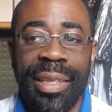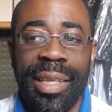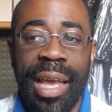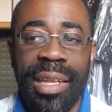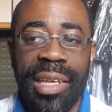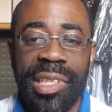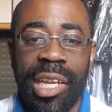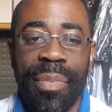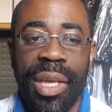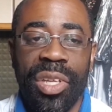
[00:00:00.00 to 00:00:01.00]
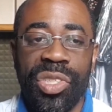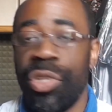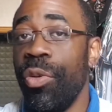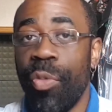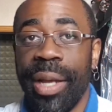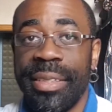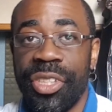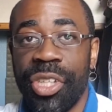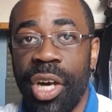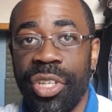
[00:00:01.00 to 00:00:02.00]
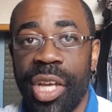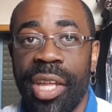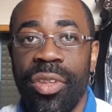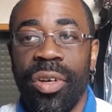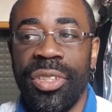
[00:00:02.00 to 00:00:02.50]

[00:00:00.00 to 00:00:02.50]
that there's going to be two ways to charge and not